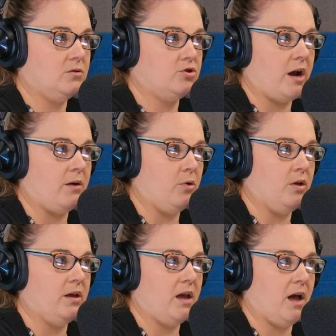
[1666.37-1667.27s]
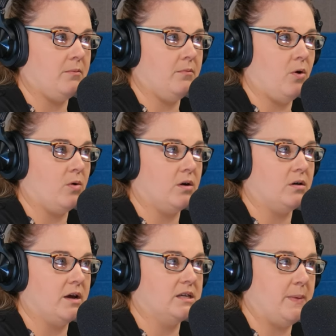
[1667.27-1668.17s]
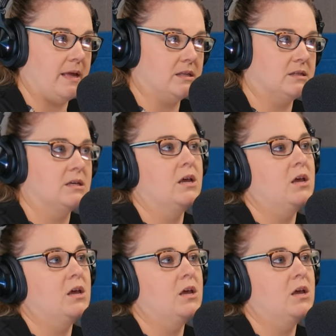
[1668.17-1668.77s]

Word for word: trackable income or expense.